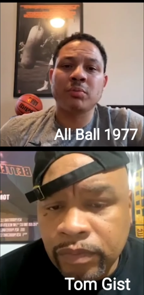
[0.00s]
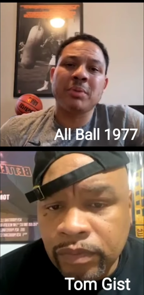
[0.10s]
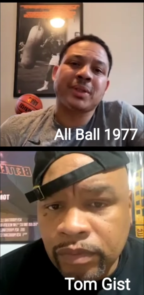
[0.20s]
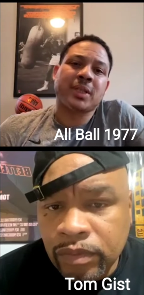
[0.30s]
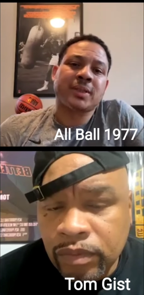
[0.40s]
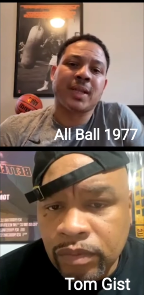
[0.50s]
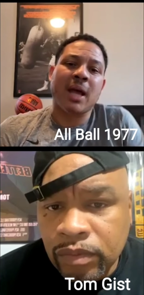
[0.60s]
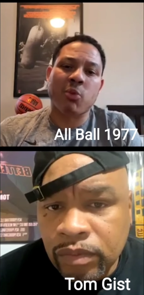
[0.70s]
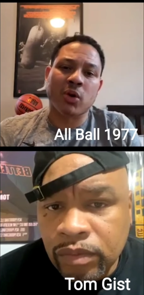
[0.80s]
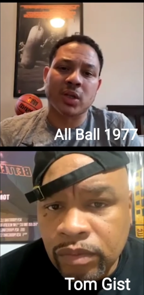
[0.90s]
Speaker 1: When we don't
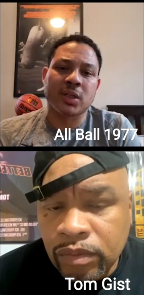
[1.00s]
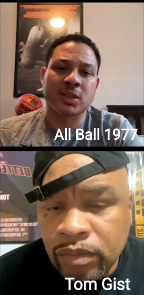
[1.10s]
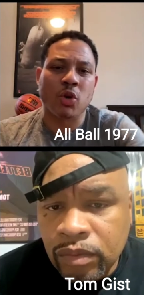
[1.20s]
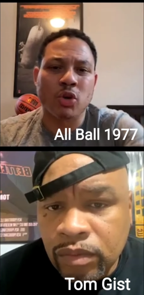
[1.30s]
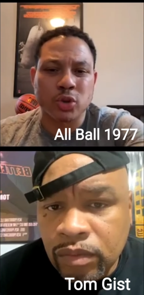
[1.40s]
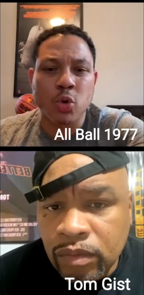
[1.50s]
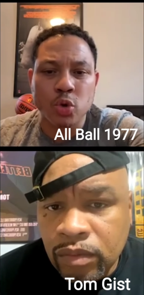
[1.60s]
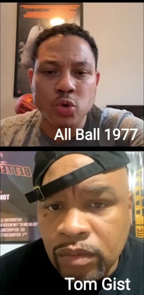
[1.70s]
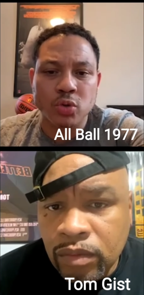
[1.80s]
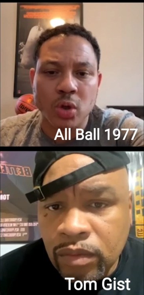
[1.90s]
have the knowledge that we can
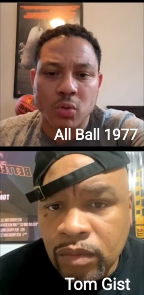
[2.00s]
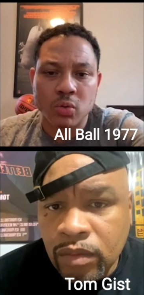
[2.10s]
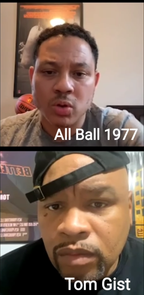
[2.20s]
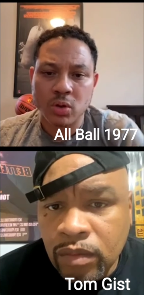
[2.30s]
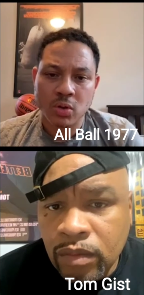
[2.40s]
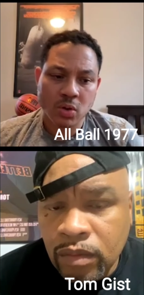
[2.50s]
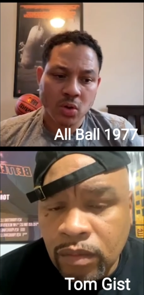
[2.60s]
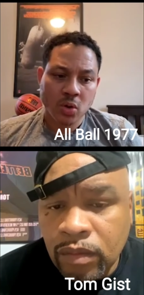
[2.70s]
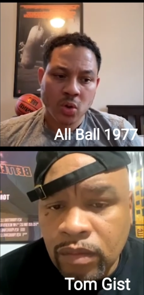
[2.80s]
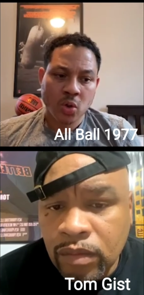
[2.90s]
actually go do that,
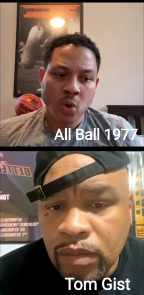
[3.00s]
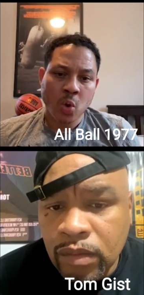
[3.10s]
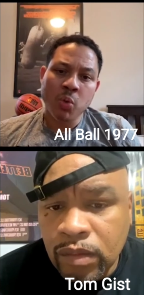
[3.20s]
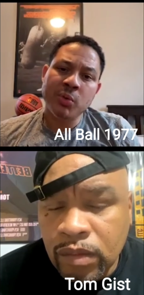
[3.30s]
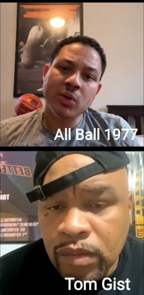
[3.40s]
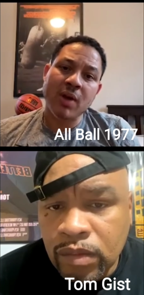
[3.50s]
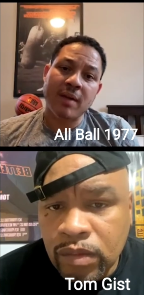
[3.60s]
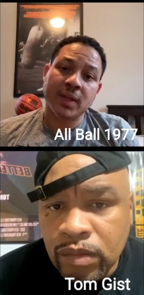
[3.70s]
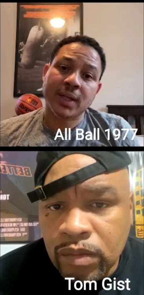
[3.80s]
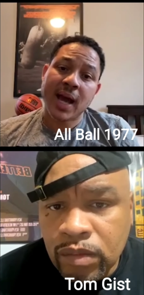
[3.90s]
mm-hmm. like you said,
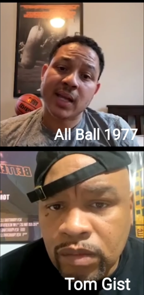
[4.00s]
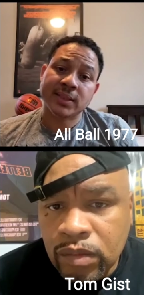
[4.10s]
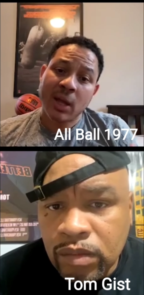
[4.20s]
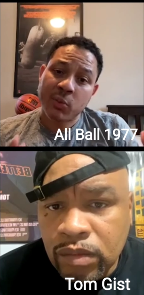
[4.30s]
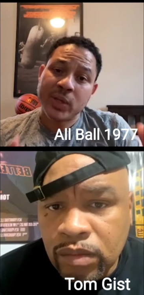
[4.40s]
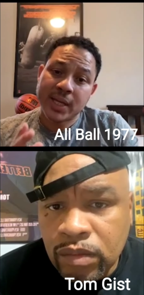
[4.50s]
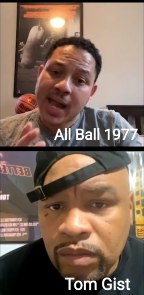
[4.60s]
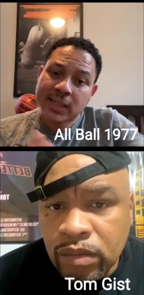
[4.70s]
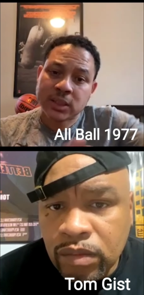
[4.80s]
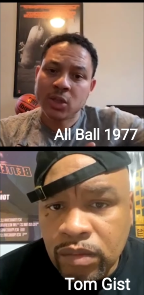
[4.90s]
it may not be a
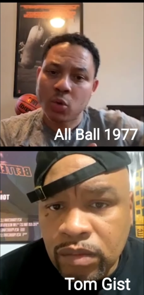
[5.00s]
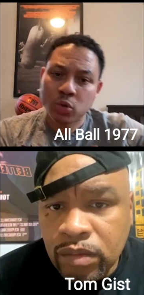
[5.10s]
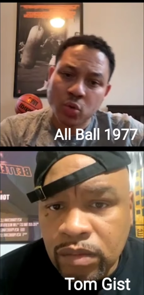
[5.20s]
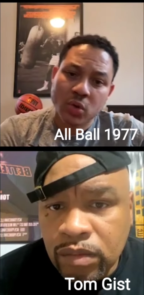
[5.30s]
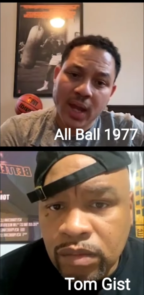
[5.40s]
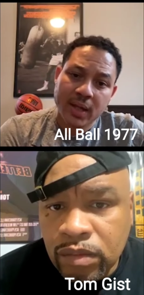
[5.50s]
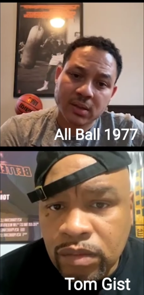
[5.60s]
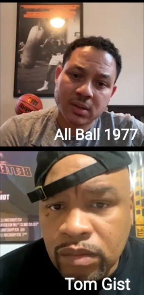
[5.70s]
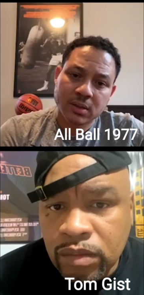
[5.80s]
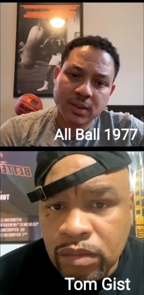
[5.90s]
person wanted.
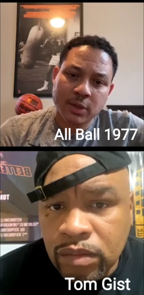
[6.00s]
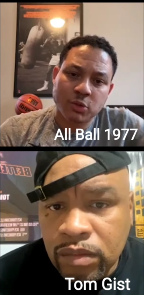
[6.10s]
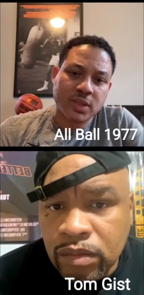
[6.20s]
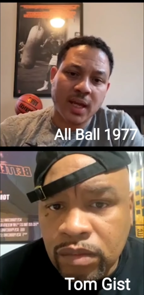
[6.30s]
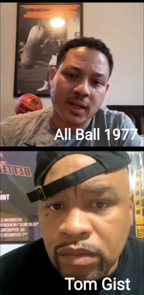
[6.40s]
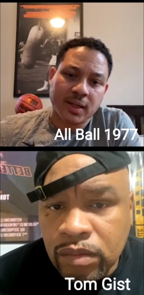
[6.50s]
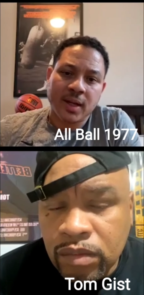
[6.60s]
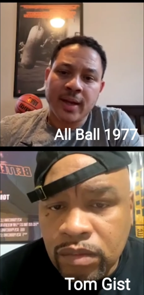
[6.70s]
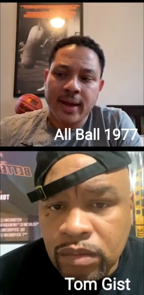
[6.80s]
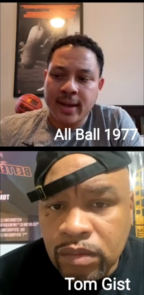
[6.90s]
Nigga never pursued it
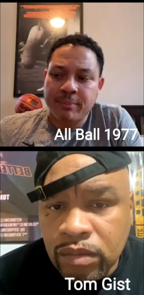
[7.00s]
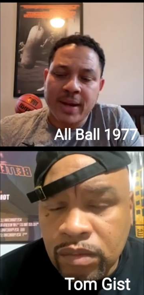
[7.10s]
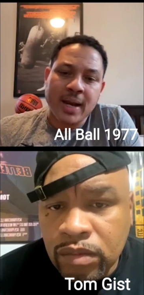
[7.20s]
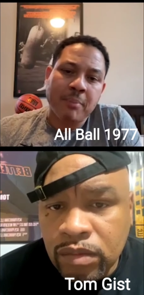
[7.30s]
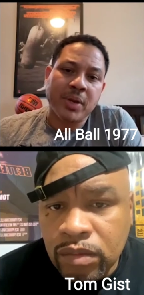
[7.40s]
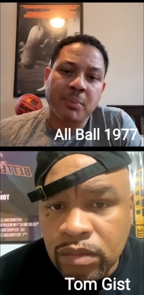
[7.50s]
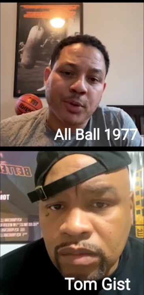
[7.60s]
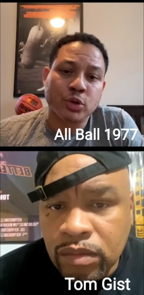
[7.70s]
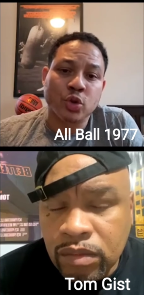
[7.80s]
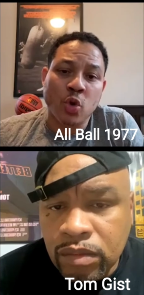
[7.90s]
because you
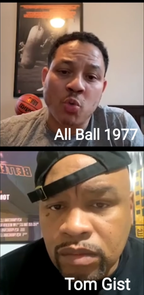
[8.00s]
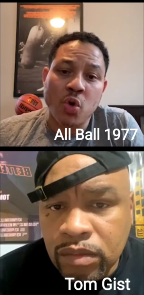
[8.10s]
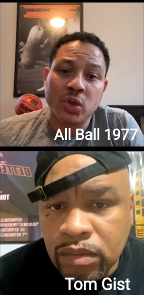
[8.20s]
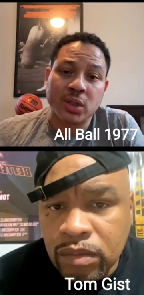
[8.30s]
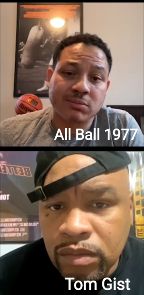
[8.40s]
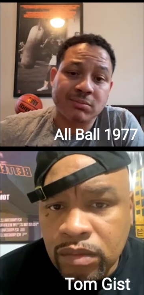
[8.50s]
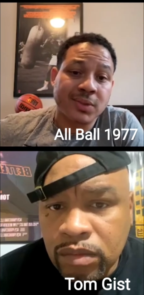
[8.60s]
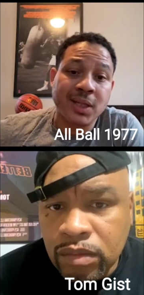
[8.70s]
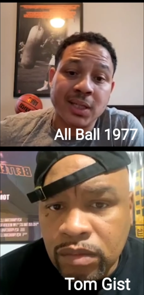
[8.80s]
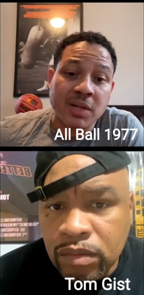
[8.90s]
you can never fathom in
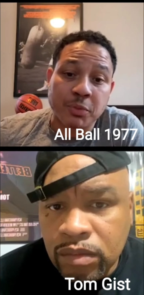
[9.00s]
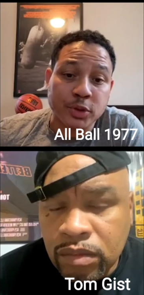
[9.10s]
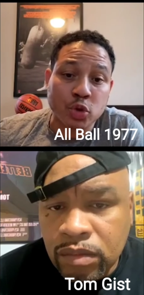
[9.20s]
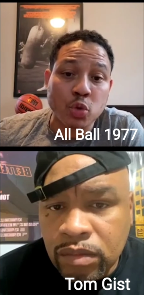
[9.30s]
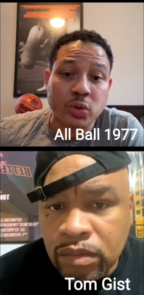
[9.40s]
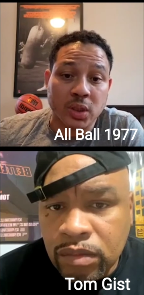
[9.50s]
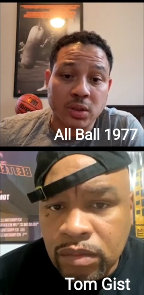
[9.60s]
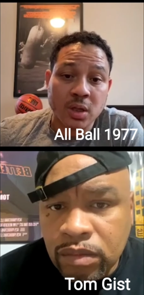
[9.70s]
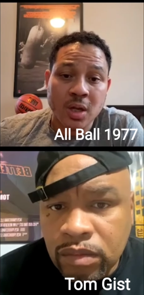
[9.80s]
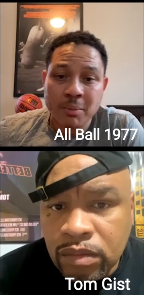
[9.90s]
your mind I can do
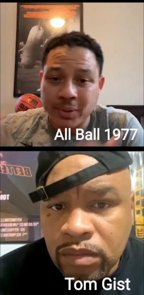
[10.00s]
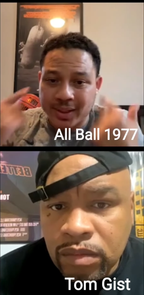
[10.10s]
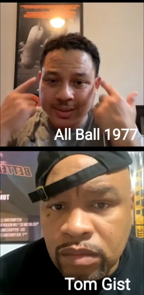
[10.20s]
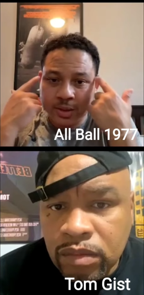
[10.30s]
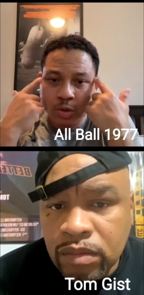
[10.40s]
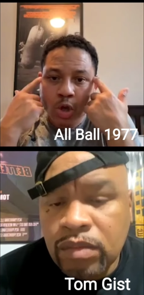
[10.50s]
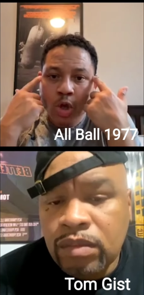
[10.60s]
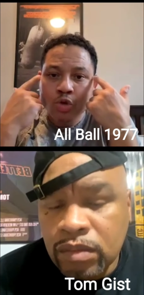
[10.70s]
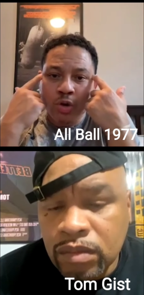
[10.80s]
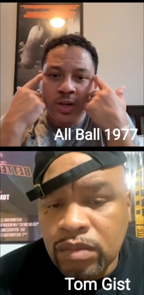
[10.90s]
that. Because remember, we
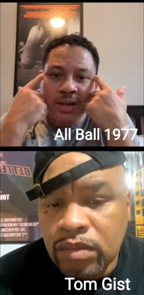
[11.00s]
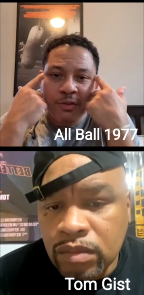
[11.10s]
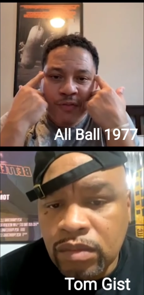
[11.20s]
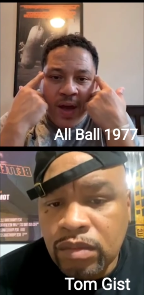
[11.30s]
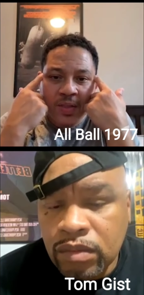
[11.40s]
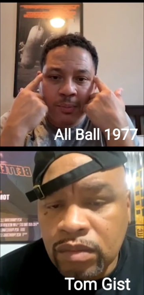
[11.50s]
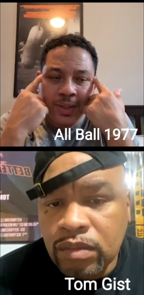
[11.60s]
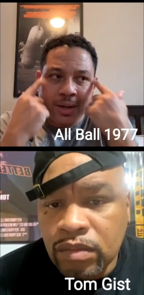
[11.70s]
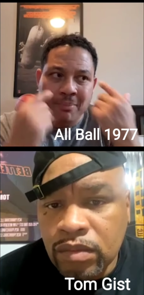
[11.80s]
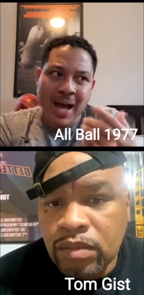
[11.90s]
think you got to go to
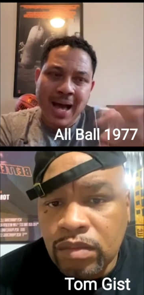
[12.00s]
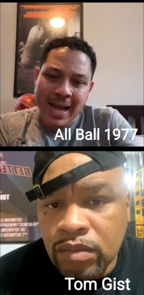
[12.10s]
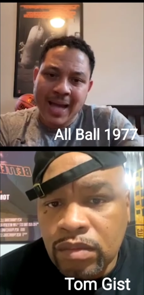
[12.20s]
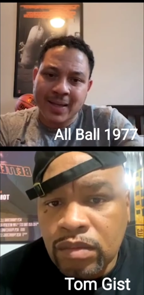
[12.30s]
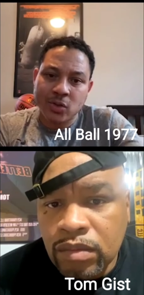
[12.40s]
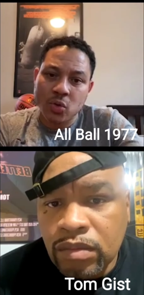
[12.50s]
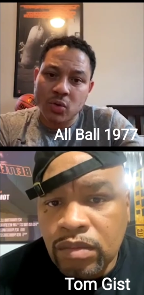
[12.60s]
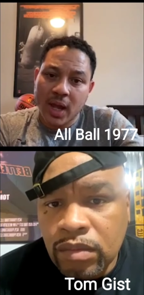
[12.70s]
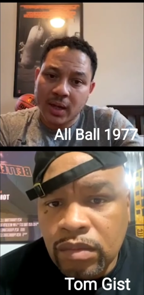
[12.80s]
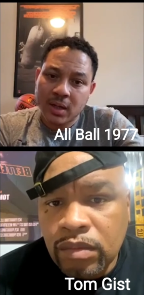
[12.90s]
college, you got to have a
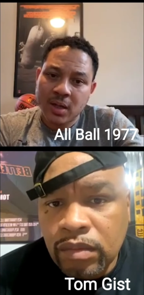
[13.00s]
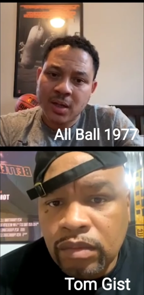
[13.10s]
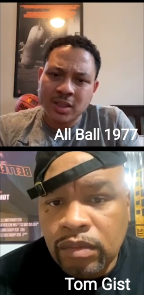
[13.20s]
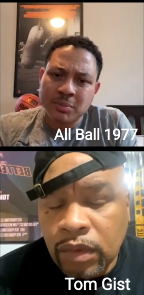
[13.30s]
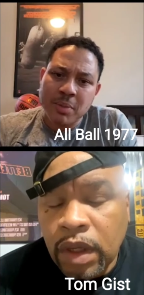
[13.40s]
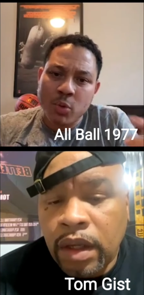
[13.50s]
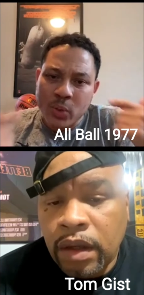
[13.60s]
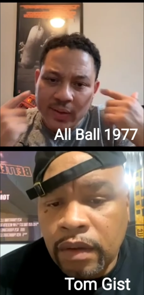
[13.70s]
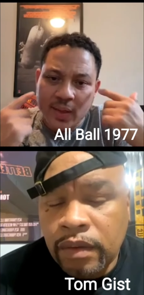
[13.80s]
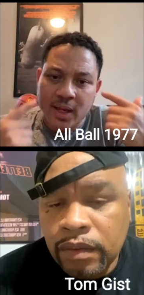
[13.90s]
diploma, you got to do this, you
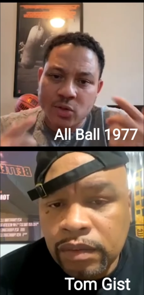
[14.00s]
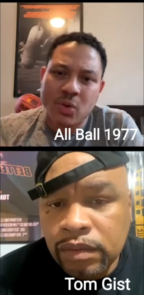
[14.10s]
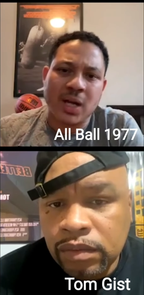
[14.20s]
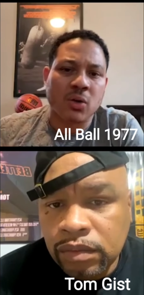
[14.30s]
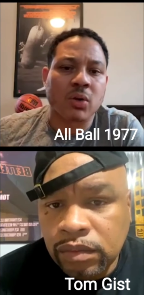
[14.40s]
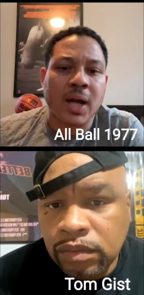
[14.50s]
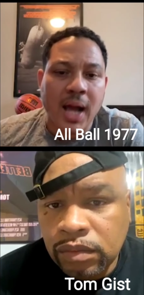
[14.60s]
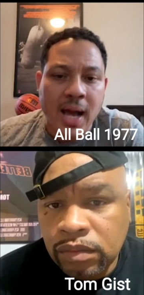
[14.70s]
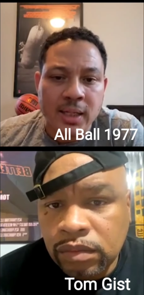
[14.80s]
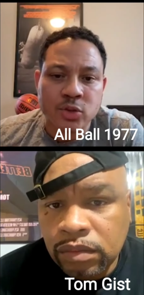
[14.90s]
got that. So
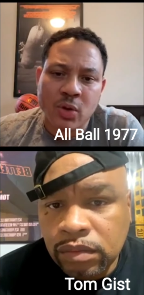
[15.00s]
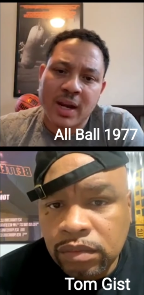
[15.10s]
remember, with